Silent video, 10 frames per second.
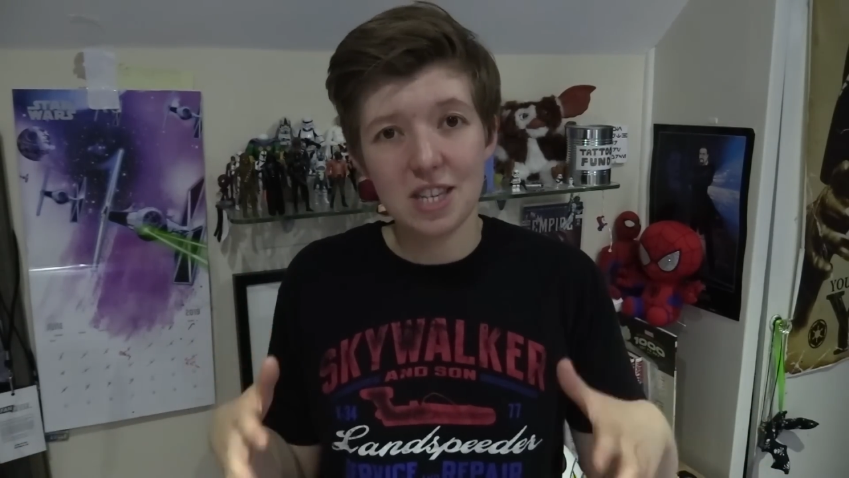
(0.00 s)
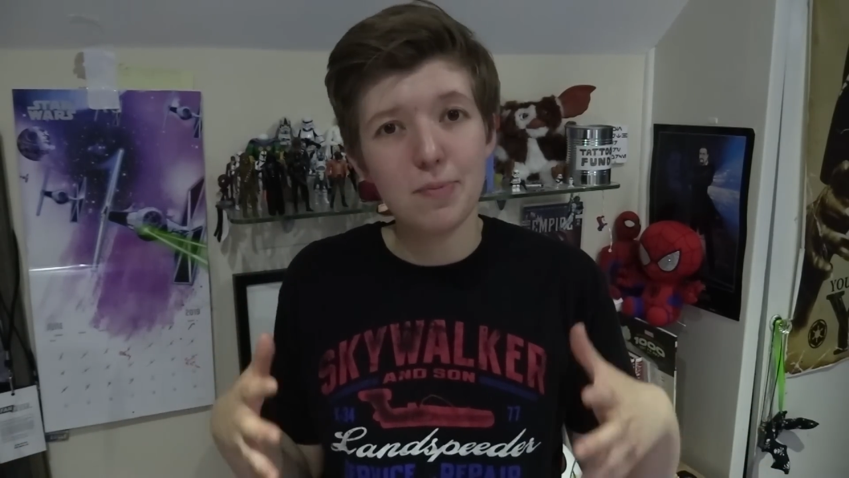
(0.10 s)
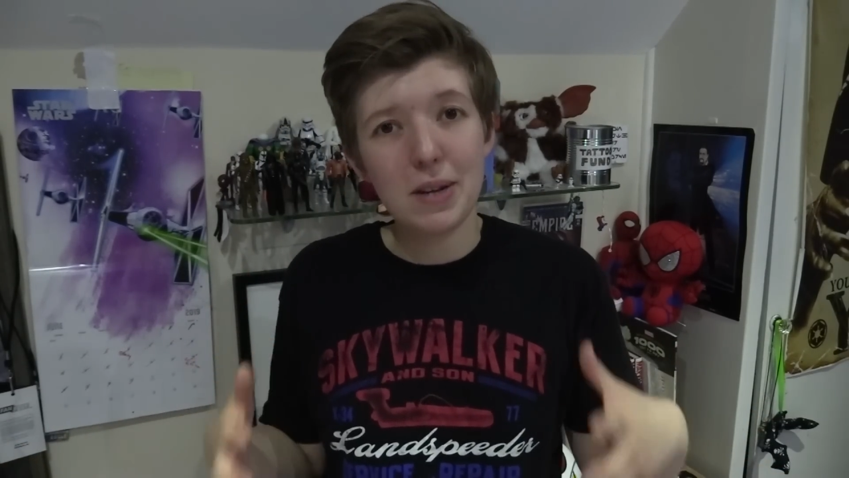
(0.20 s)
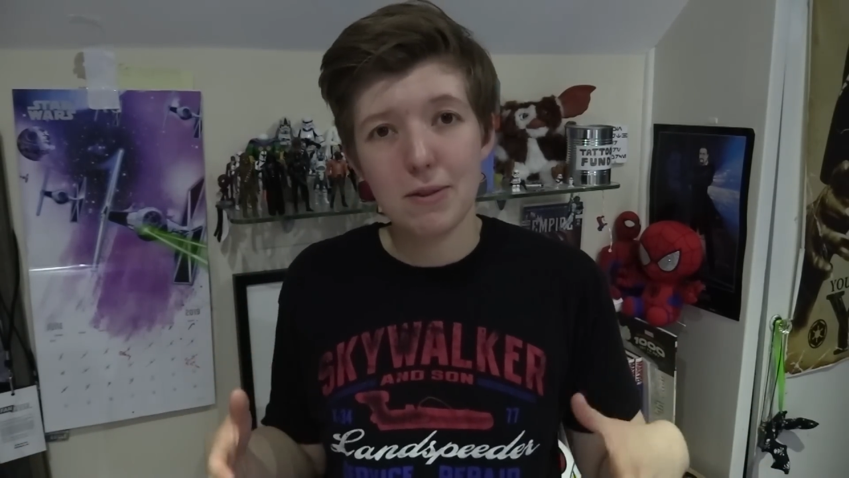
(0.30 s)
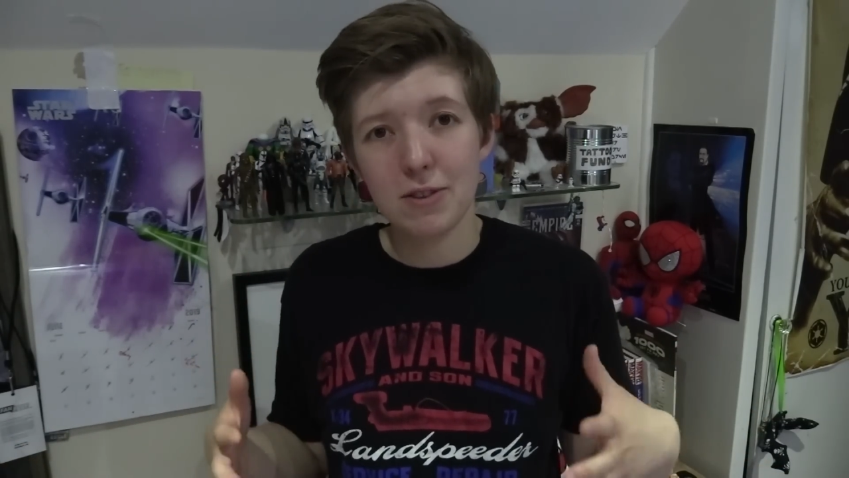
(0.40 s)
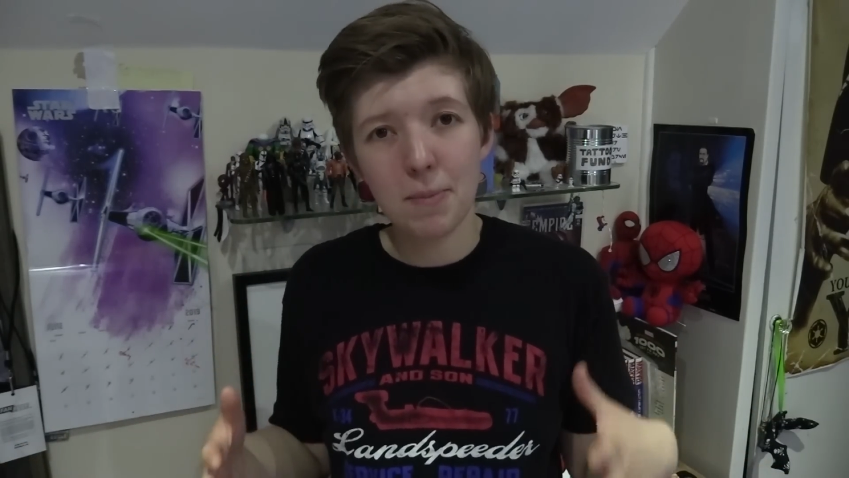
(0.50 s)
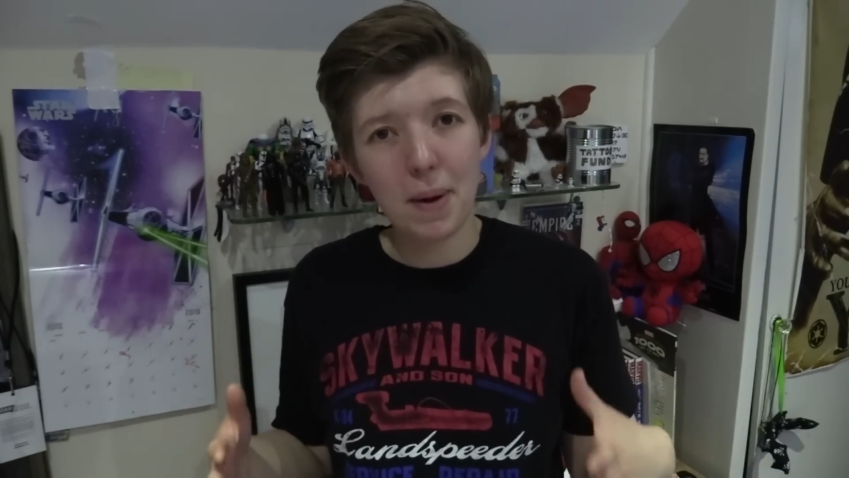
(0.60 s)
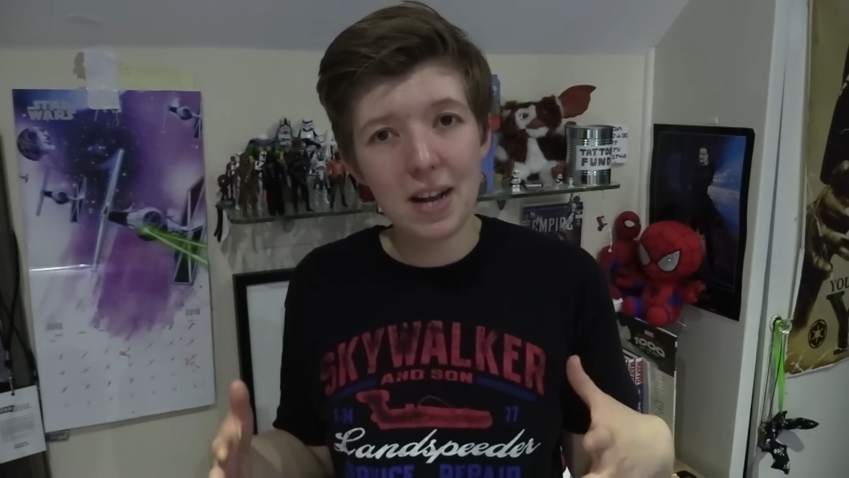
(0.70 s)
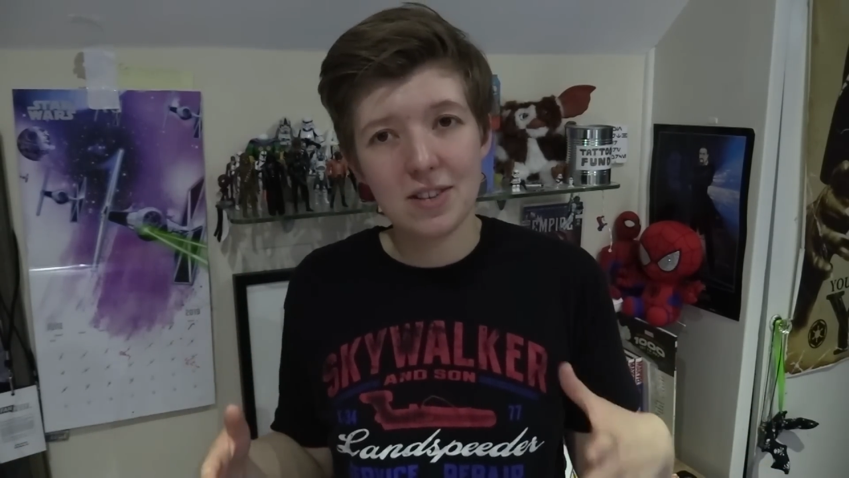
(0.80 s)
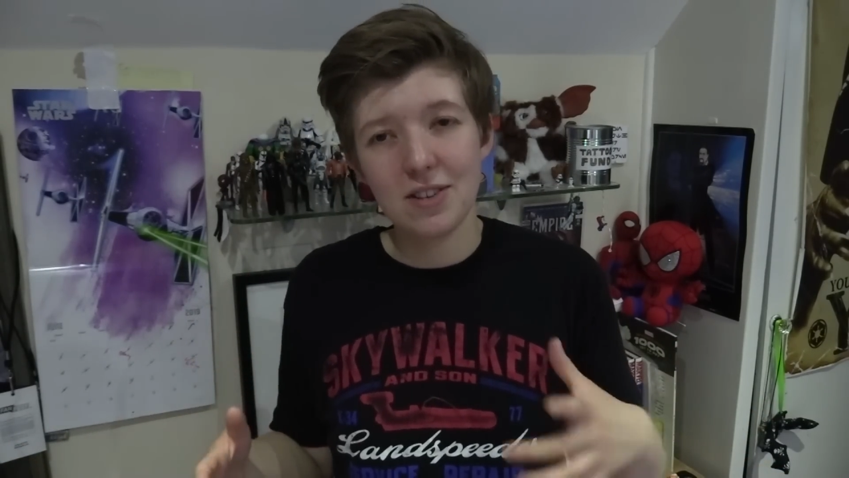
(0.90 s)
speeder as a
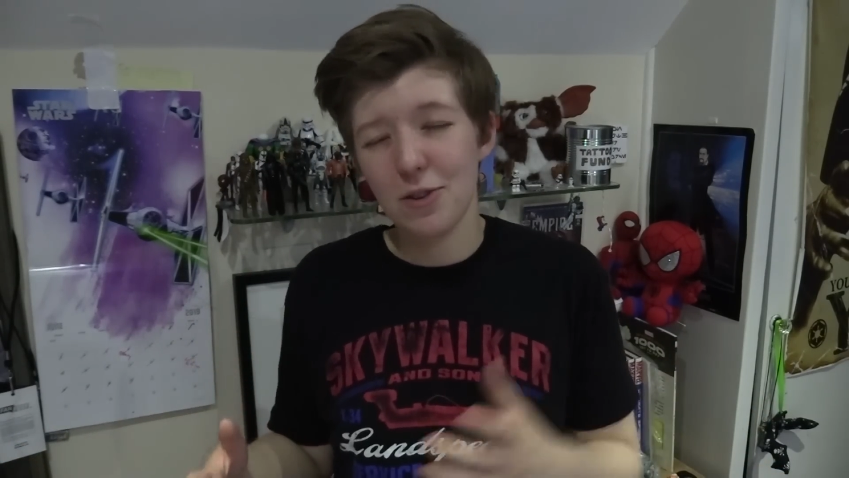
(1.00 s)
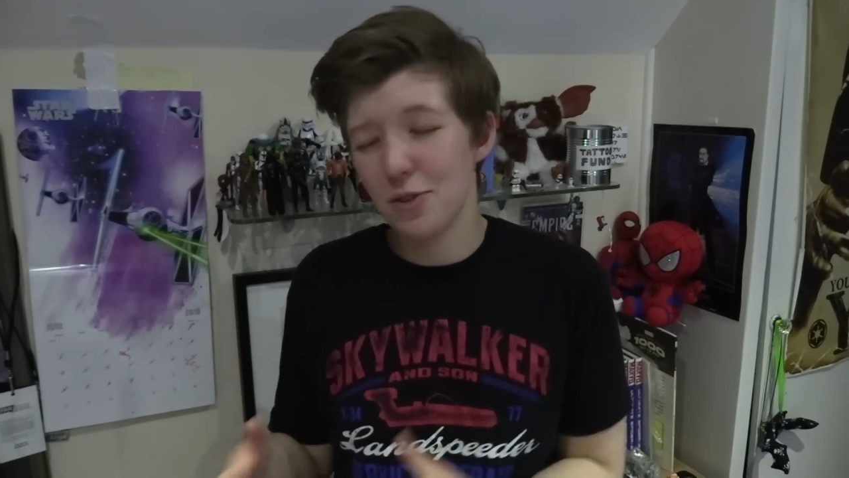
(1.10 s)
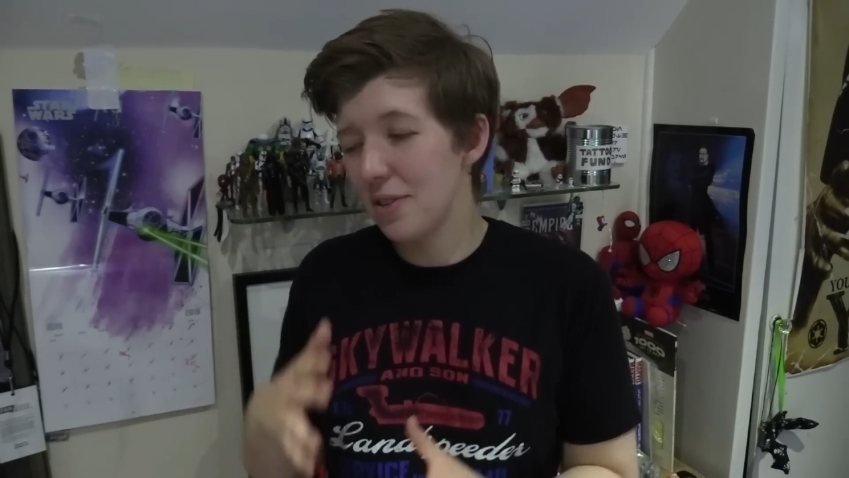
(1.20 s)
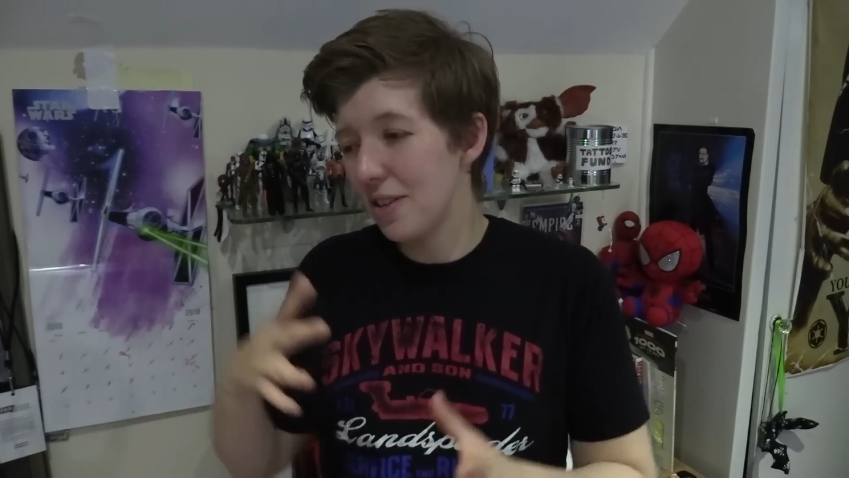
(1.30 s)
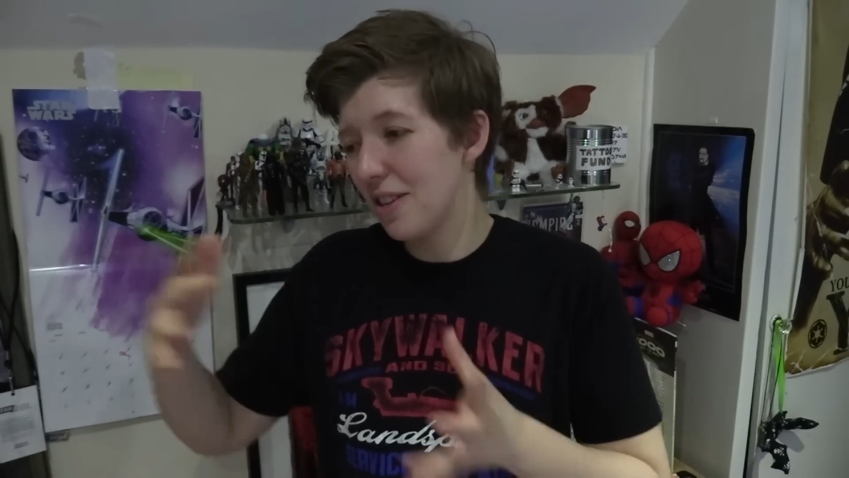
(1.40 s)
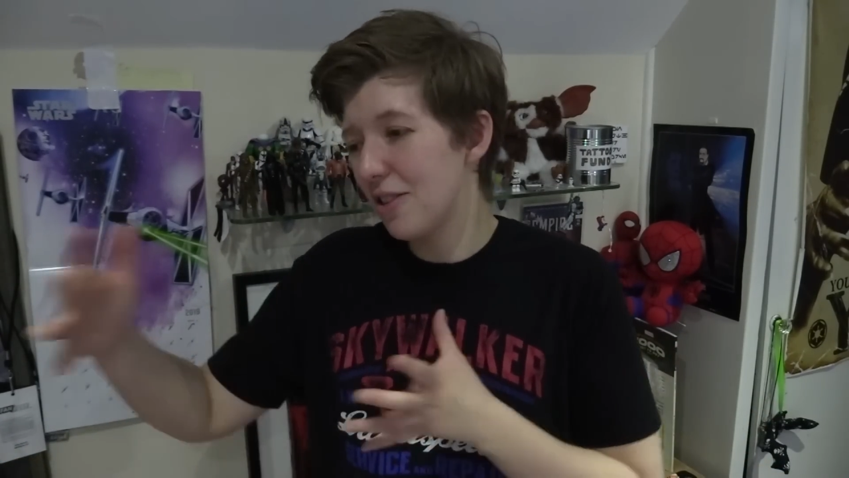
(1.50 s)
base because